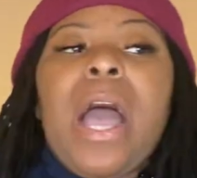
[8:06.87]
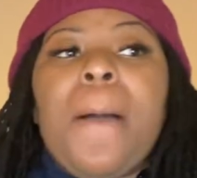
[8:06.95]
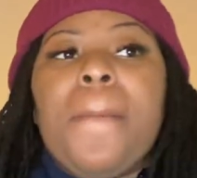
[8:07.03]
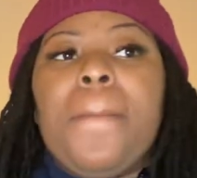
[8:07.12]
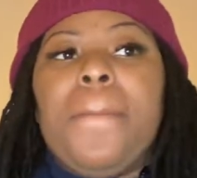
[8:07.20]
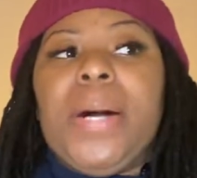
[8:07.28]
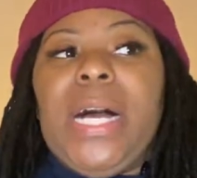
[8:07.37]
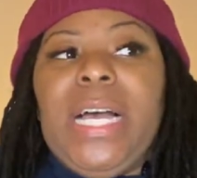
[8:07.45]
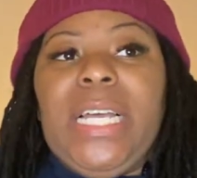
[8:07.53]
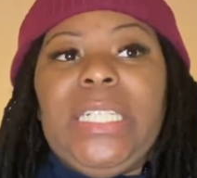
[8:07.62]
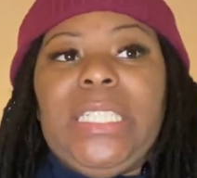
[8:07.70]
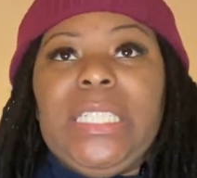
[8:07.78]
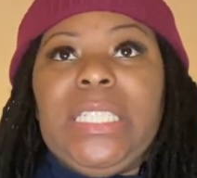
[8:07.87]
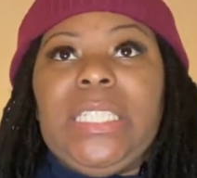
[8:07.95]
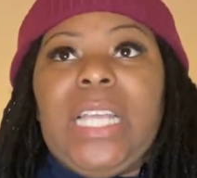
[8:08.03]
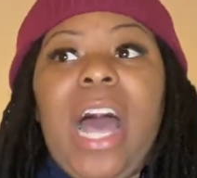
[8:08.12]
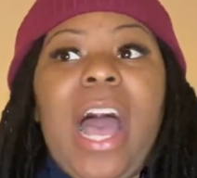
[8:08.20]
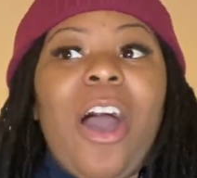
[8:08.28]
But
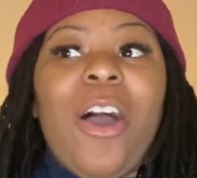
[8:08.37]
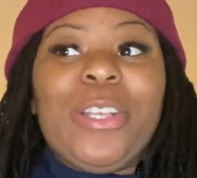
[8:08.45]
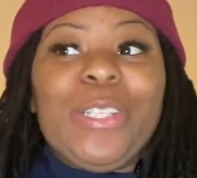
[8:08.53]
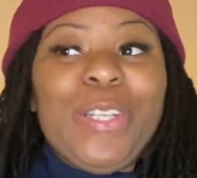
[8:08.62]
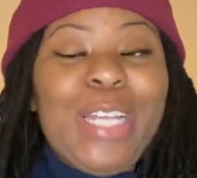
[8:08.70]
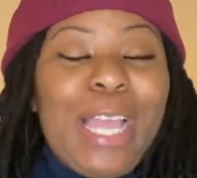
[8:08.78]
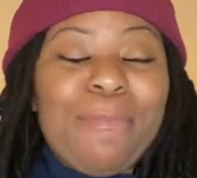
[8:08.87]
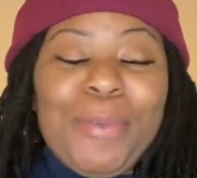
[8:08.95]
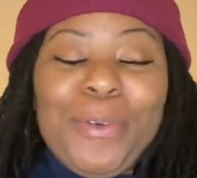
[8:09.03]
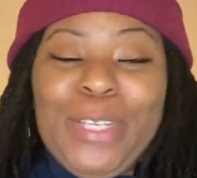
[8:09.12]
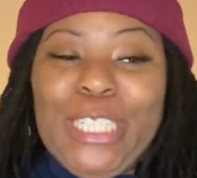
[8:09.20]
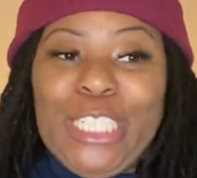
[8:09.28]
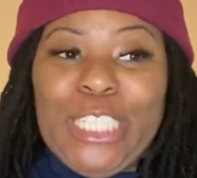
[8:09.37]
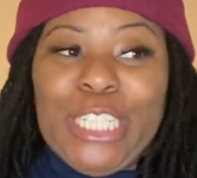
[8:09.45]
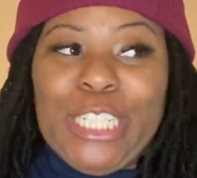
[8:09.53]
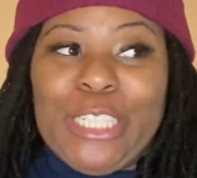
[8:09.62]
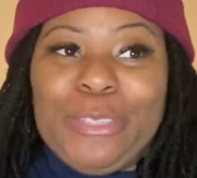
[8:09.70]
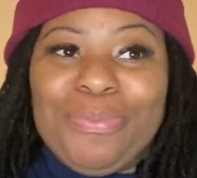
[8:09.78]
I also like
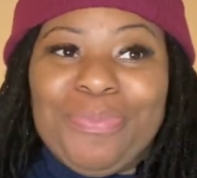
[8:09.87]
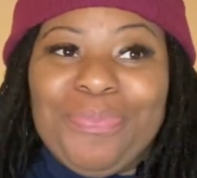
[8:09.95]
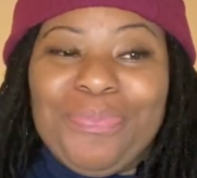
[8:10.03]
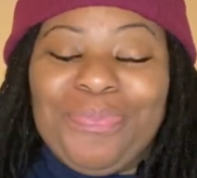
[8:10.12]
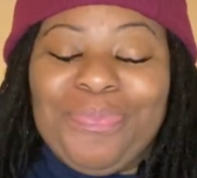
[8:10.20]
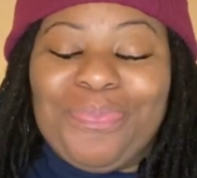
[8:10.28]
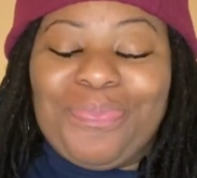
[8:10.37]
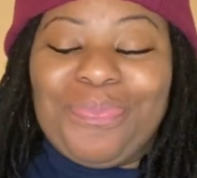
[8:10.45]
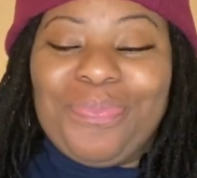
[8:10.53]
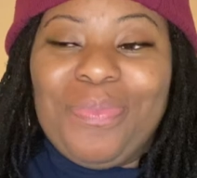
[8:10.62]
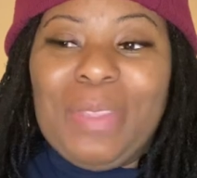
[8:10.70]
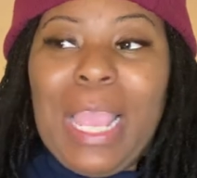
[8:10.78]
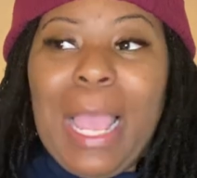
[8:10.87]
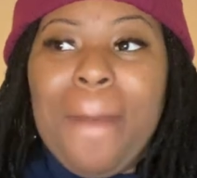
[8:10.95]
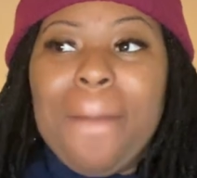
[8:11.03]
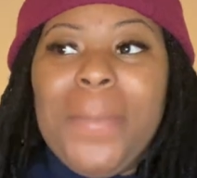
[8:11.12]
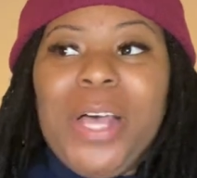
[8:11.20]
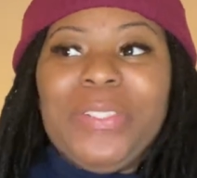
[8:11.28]
Moesha.
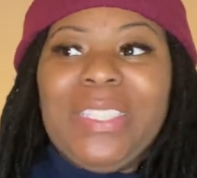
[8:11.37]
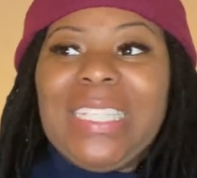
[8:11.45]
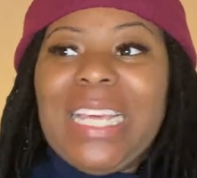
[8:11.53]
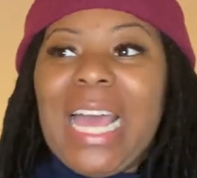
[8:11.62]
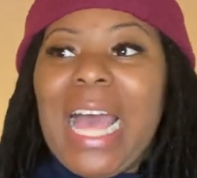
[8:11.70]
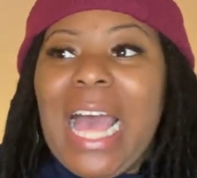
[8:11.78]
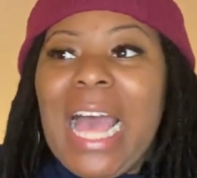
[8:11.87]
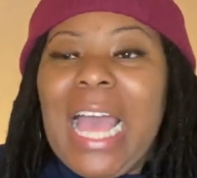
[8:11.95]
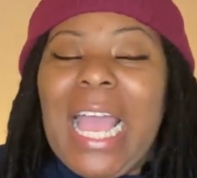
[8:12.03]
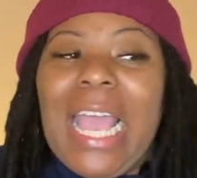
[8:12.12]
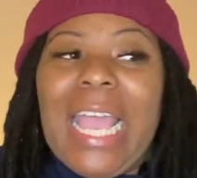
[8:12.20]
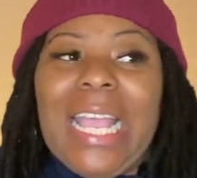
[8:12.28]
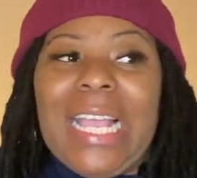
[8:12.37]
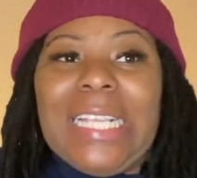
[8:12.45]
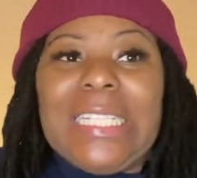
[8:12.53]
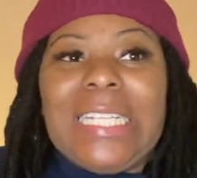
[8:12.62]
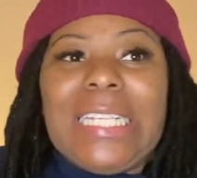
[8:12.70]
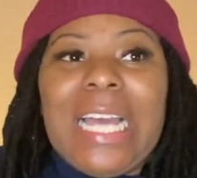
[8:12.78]
Mo to that, E
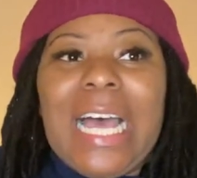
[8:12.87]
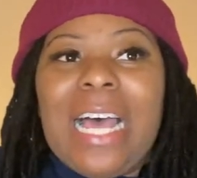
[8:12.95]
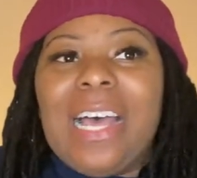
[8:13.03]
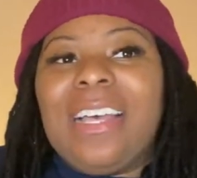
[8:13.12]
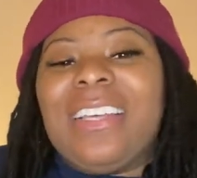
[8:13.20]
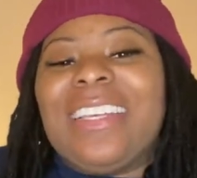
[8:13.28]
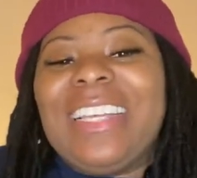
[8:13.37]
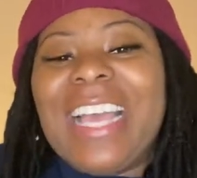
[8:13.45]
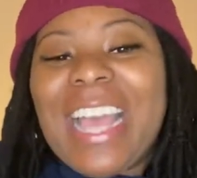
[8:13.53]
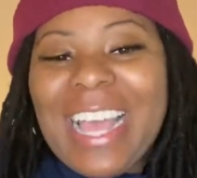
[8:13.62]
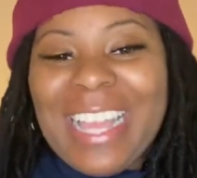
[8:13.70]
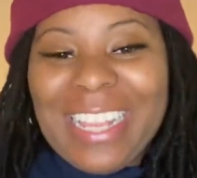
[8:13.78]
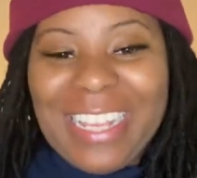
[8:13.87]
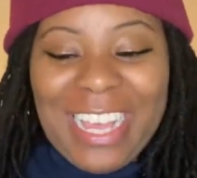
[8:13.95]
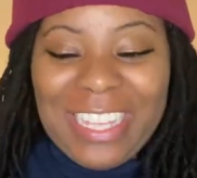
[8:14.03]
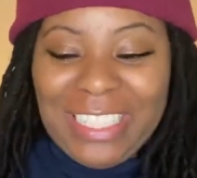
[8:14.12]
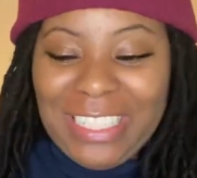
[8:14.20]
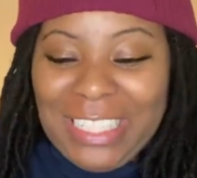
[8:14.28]
to that.
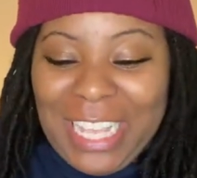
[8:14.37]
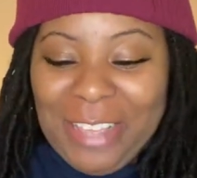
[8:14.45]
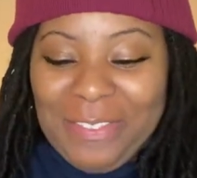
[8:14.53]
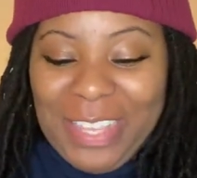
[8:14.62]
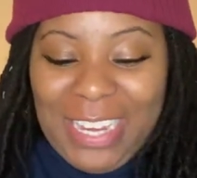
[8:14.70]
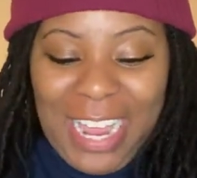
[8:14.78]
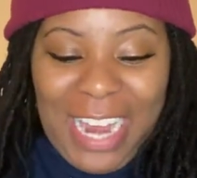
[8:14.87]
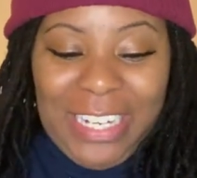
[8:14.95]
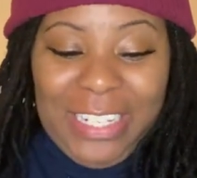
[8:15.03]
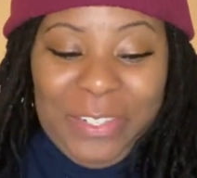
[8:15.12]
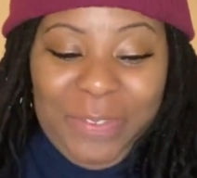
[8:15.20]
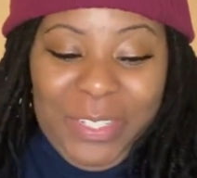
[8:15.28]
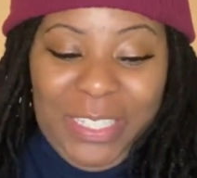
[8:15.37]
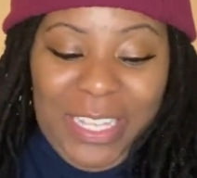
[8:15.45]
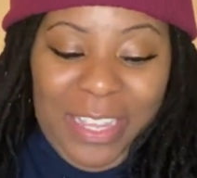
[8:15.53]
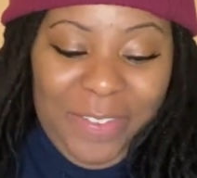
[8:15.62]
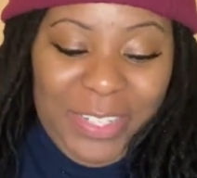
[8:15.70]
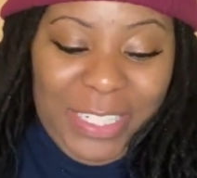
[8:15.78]
That was the same thing that Lizzo was
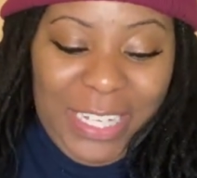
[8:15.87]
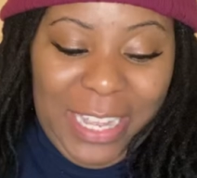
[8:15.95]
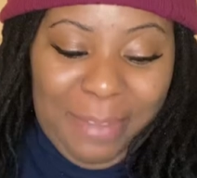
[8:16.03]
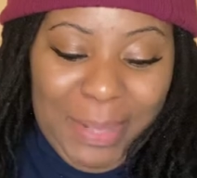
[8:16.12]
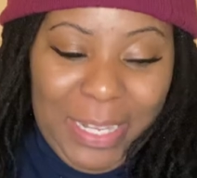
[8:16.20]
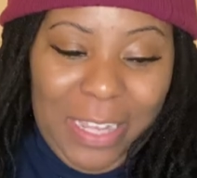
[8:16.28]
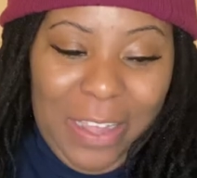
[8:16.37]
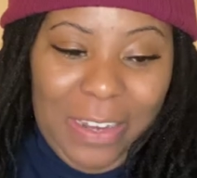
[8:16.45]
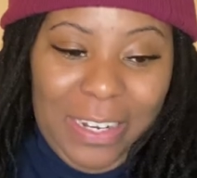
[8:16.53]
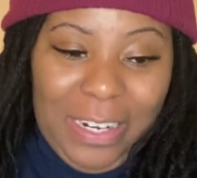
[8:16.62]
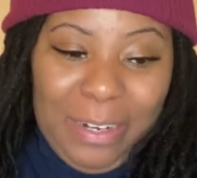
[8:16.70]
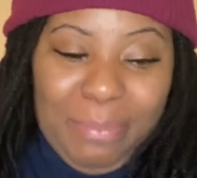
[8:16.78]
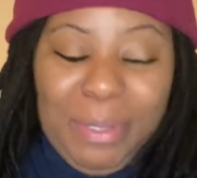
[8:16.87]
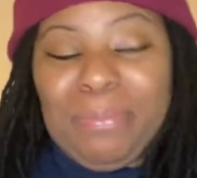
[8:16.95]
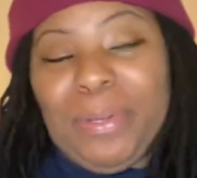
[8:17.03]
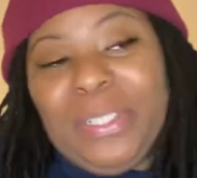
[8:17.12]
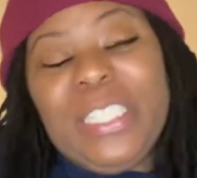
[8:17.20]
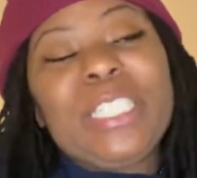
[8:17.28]
saying when she kept on calling her. But
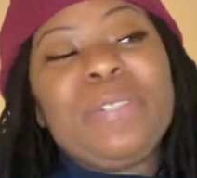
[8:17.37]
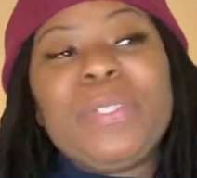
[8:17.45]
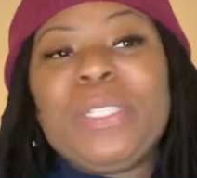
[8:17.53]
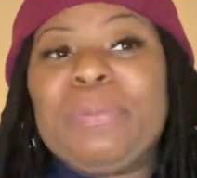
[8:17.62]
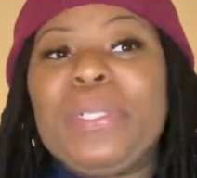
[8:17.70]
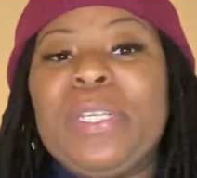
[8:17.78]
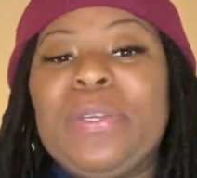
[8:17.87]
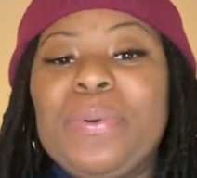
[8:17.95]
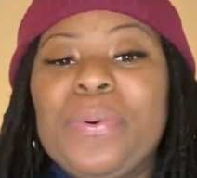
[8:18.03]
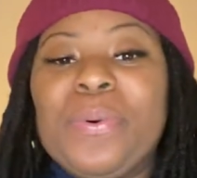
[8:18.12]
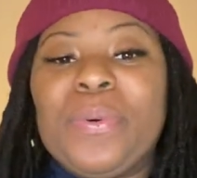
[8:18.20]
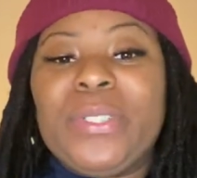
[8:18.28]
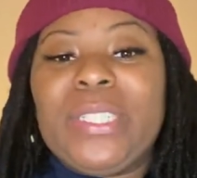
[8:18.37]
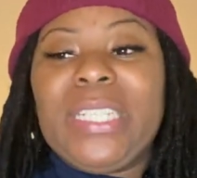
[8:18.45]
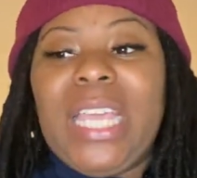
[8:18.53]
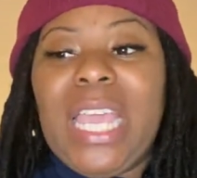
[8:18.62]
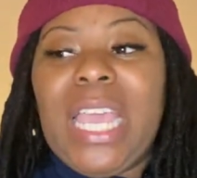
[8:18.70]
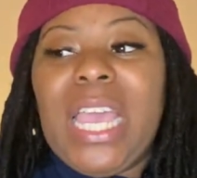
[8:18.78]
Moesha was pretty cool.
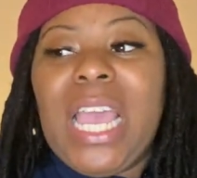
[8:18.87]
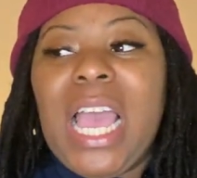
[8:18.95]
She